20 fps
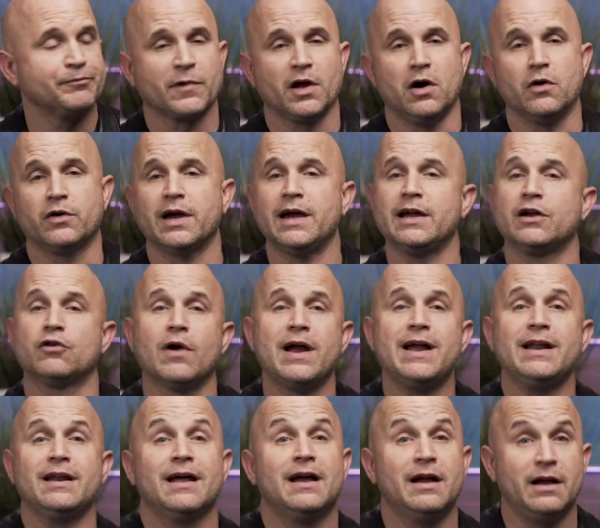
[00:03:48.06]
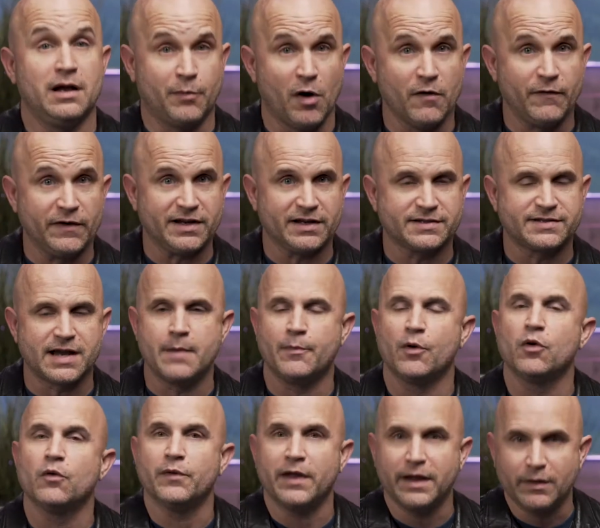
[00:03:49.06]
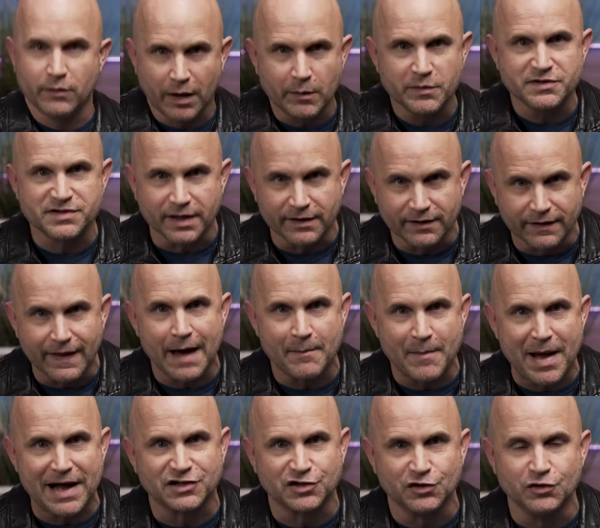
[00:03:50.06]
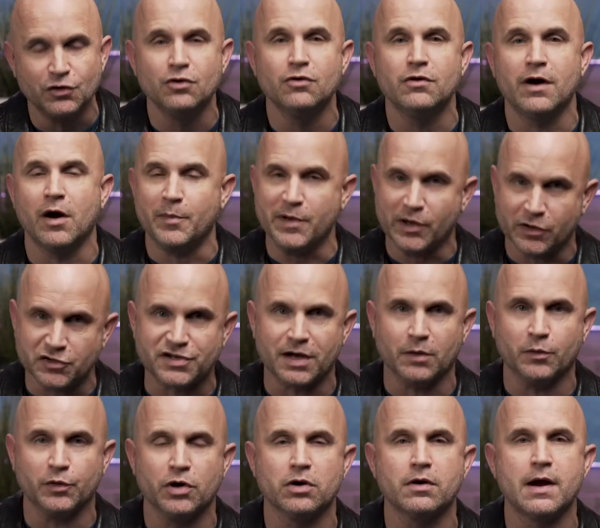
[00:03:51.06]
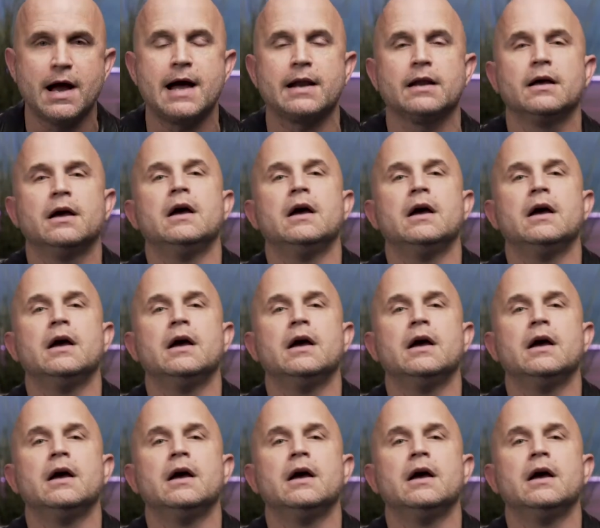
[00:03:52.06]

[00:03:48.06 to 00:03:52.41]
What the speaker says: Okay, great. Perfect example. They would say that back to you, help me understand where you're at.